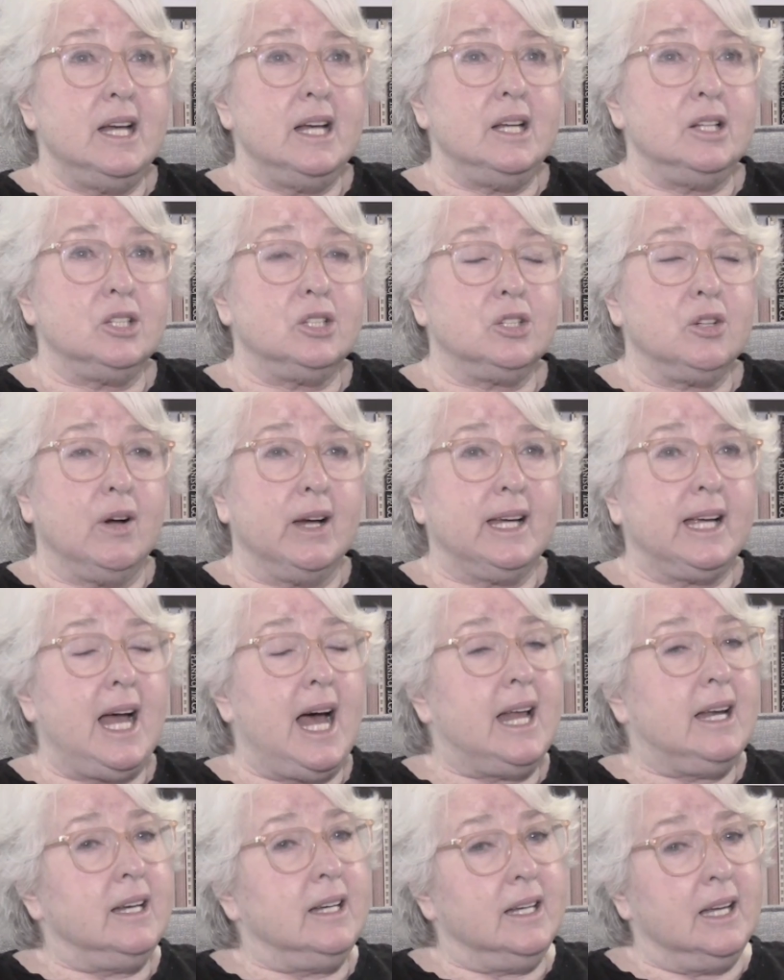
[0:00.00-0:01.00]
so I
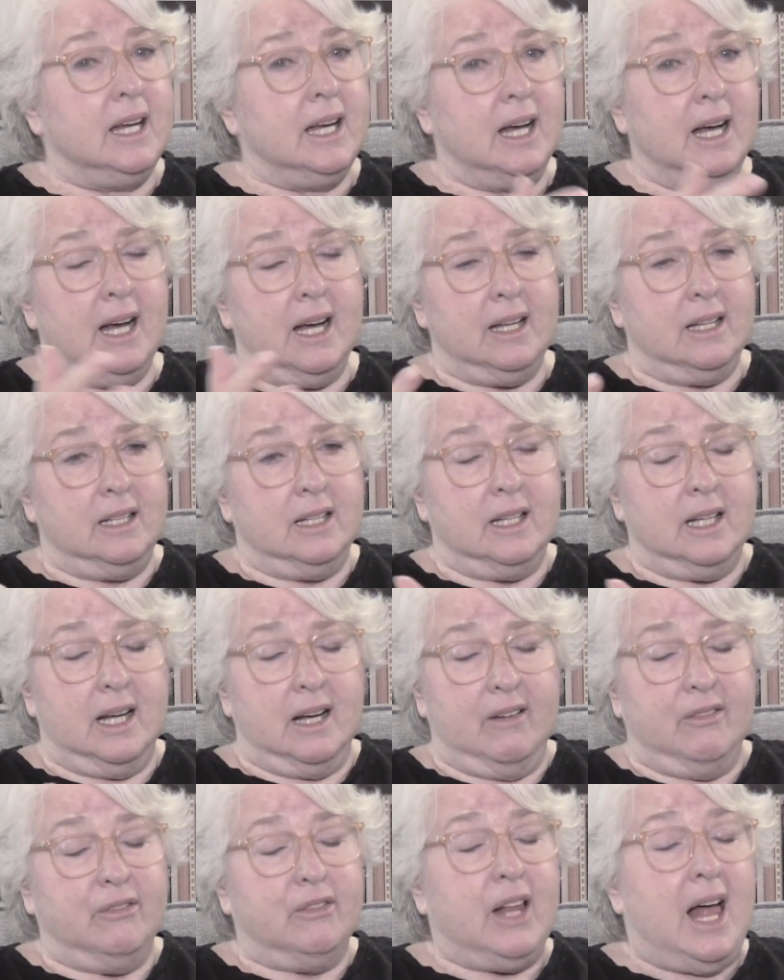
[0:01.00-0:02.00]
got a
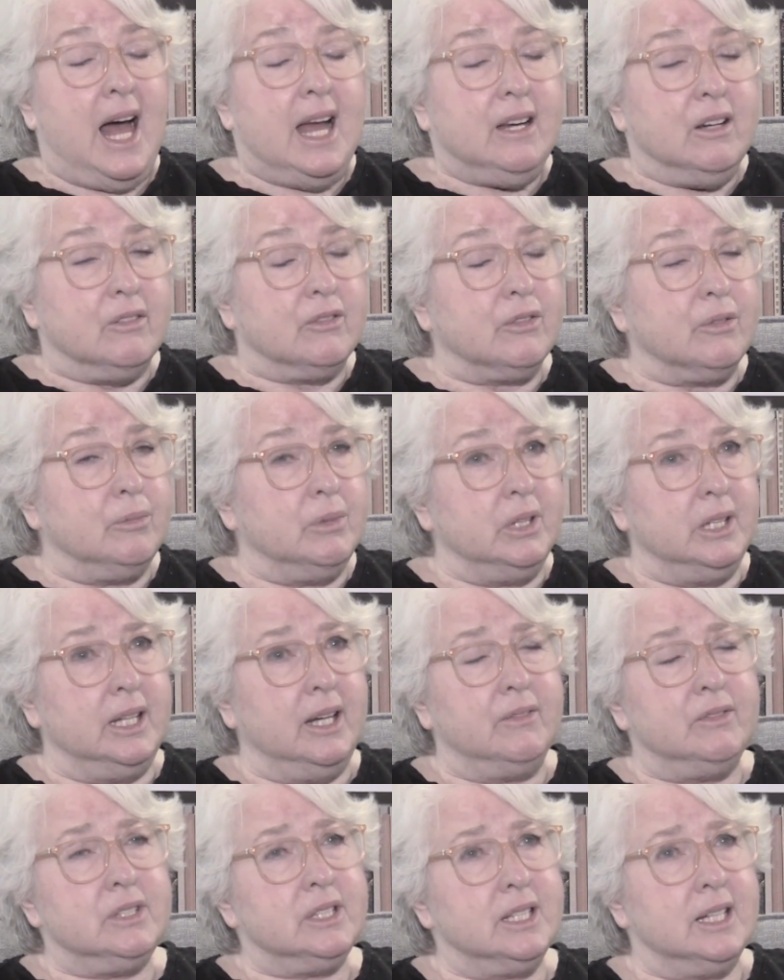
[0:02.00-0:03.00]
flyer from the
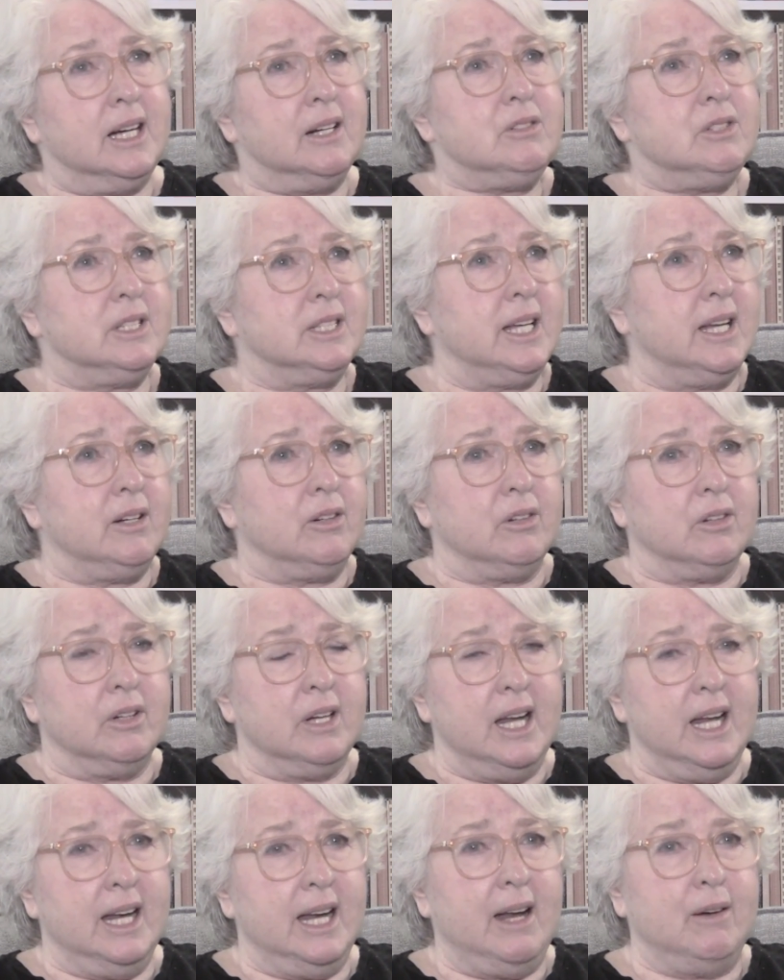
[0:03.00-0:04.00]
Evanston Art Center,
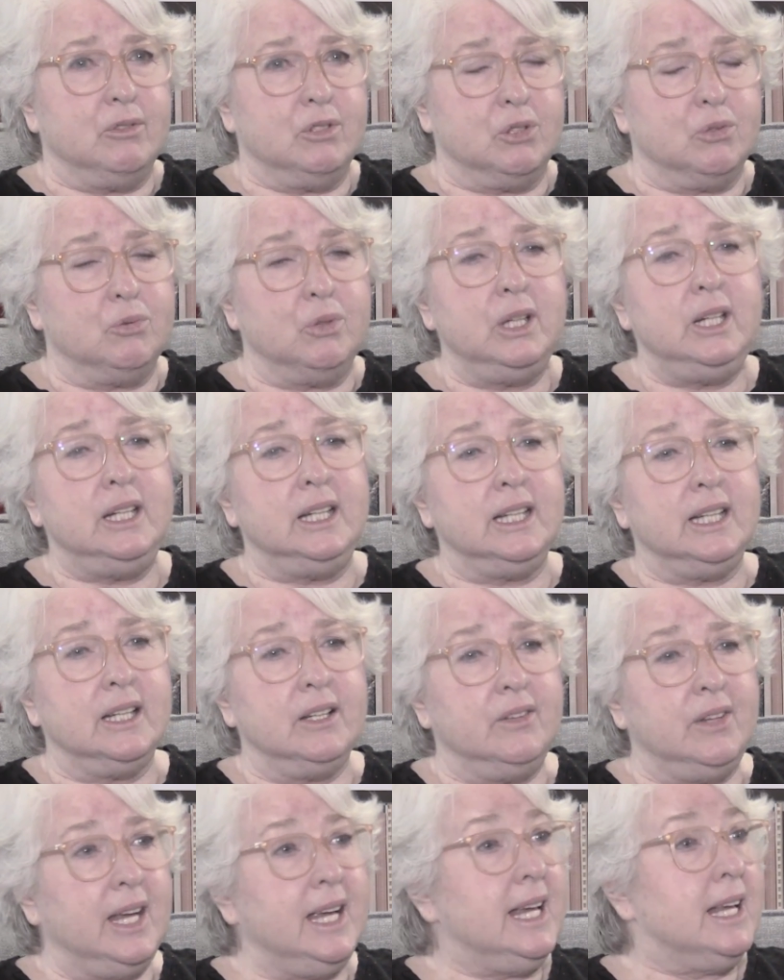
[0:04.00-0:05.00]
and I was reading it,
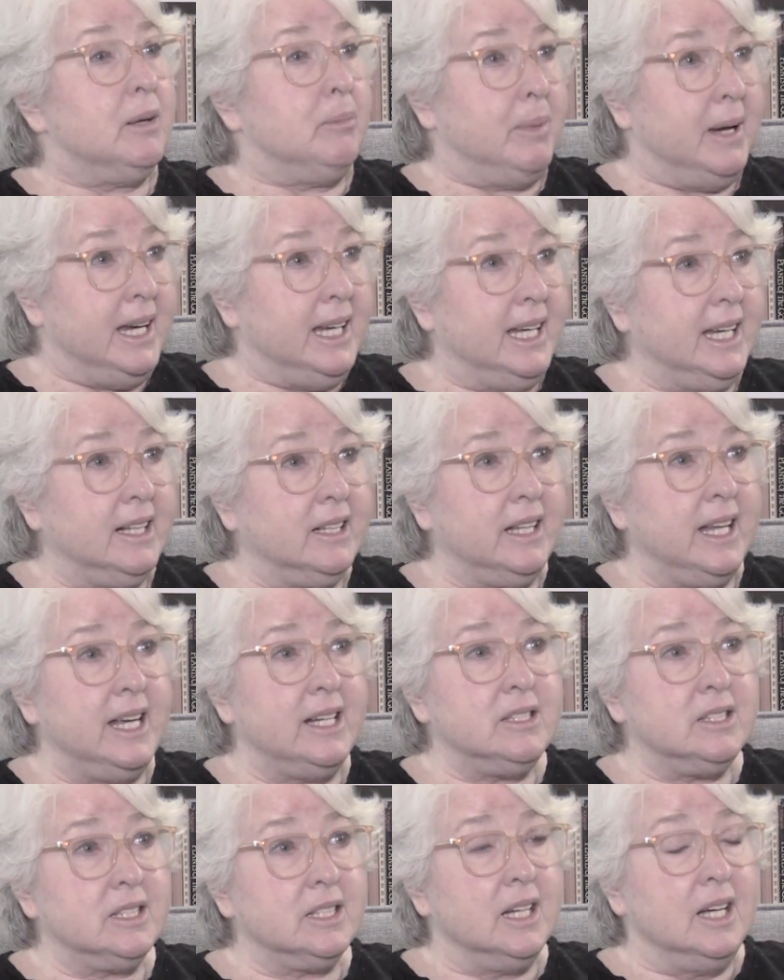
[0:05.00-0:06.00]
and they had a painting
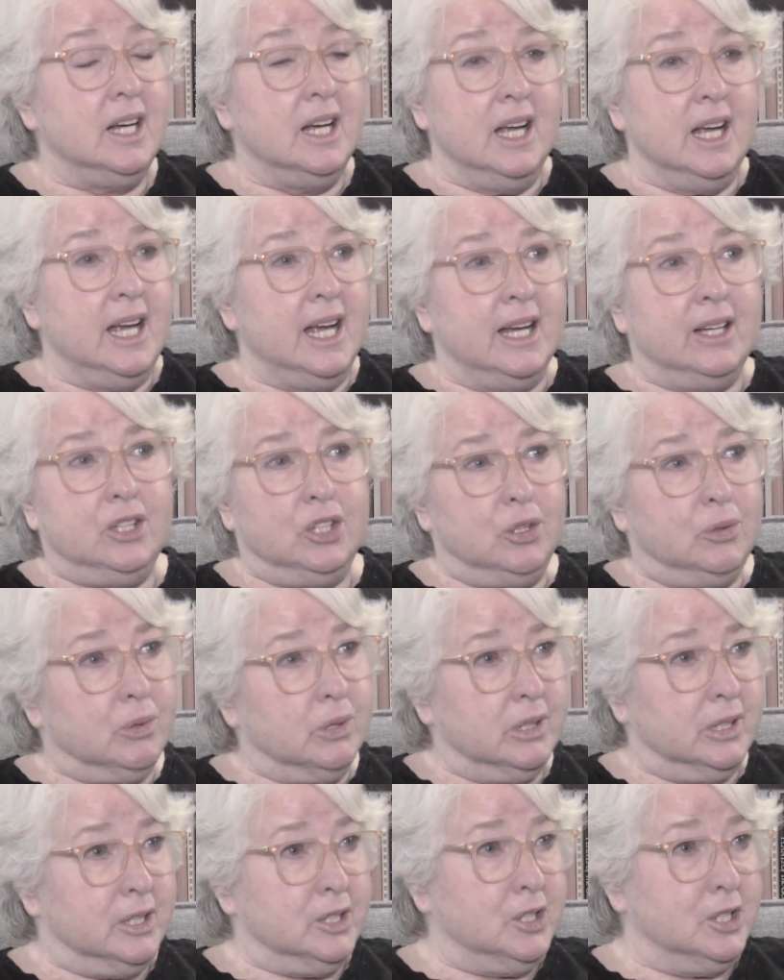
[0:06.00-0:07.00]
class, and you
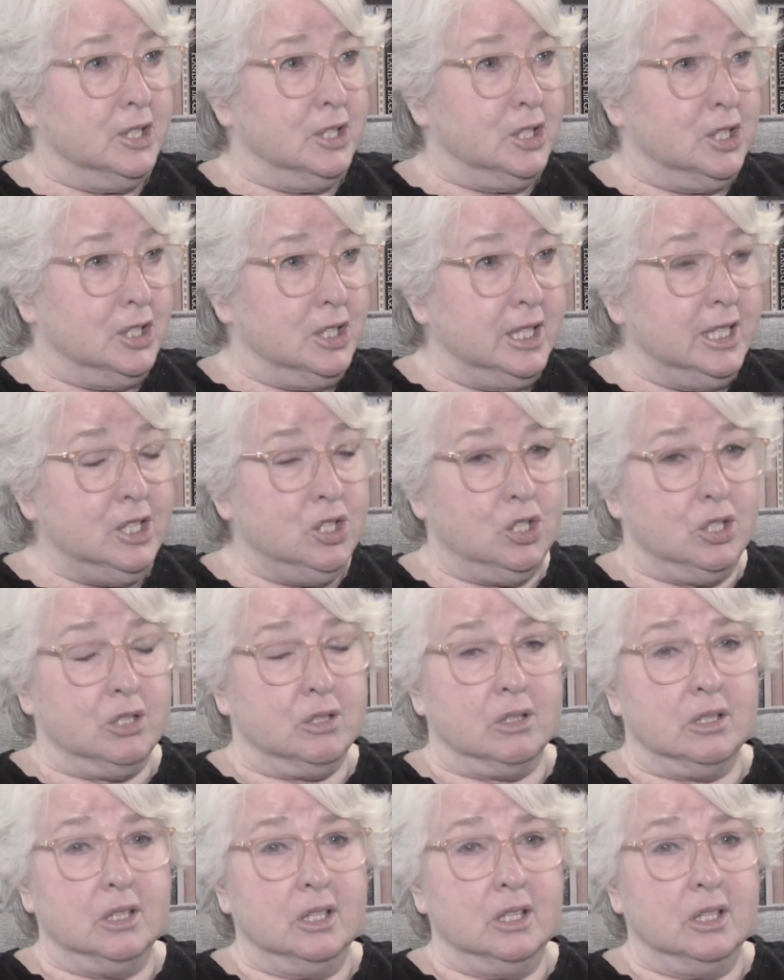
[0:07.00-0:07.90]
were listed as a teacher.